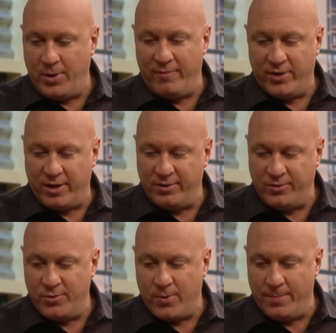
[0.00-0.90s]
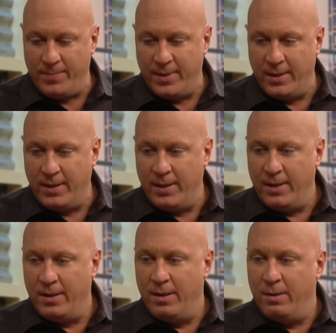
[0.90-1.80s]
whatever you're going to do to them.
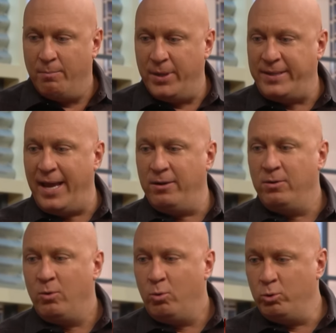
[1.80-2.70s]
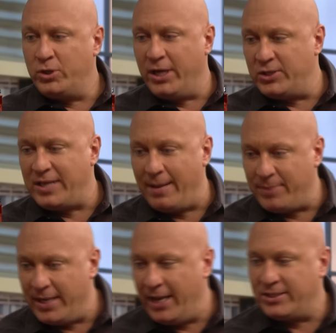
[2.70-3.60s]
But then, who's going to stop
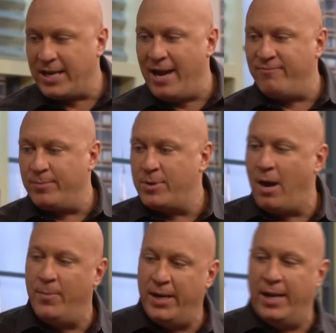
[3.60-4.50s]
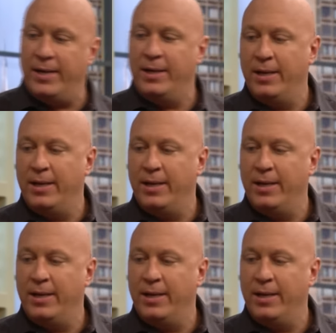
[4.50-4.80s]
the next guy from coming in